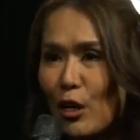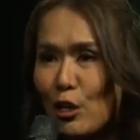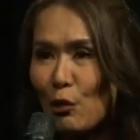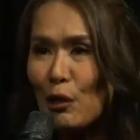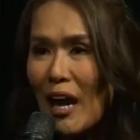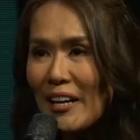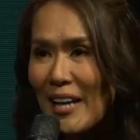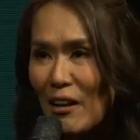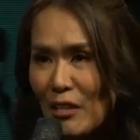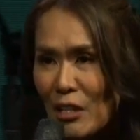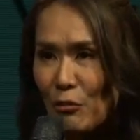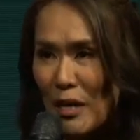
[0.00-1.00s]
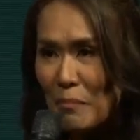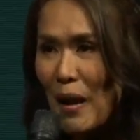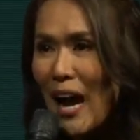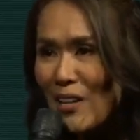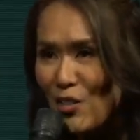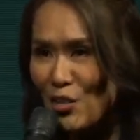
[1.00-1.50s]
You lie down in green
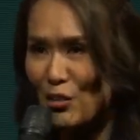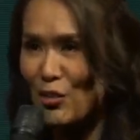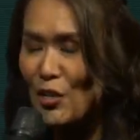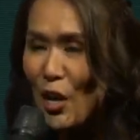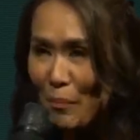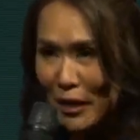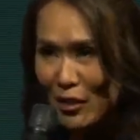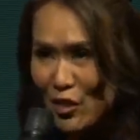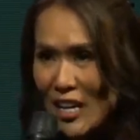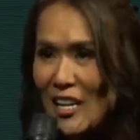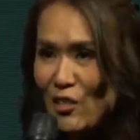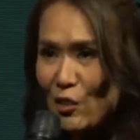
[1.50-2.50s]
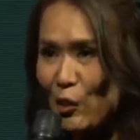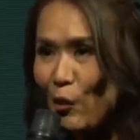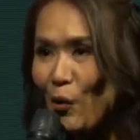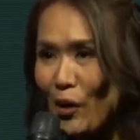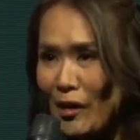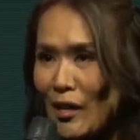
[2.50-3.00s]
pastures because he is
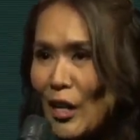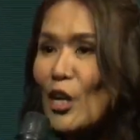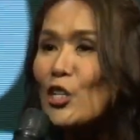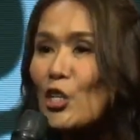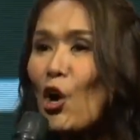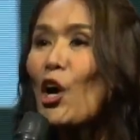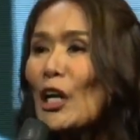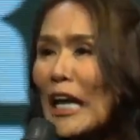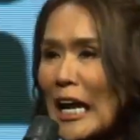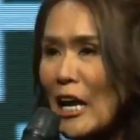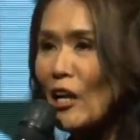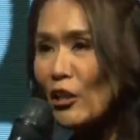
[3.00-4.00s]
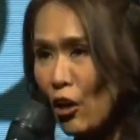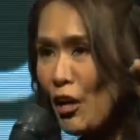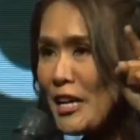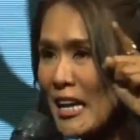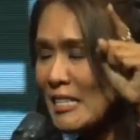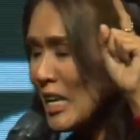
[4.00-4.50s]
Lord. Surely
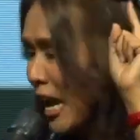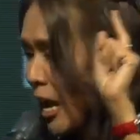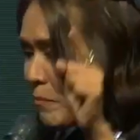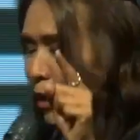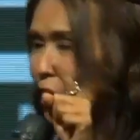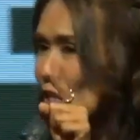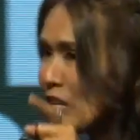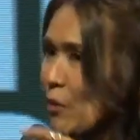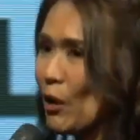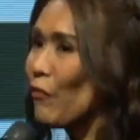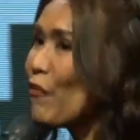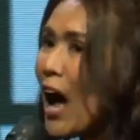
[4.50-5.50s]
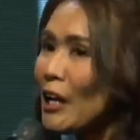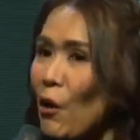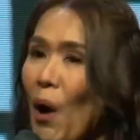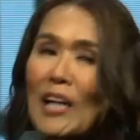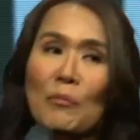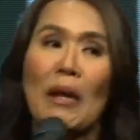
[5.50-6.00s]
goodness and mercy will
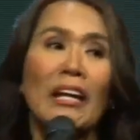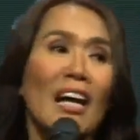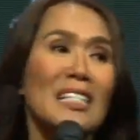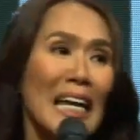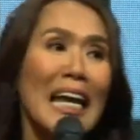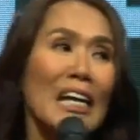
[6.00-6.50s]
follow us because he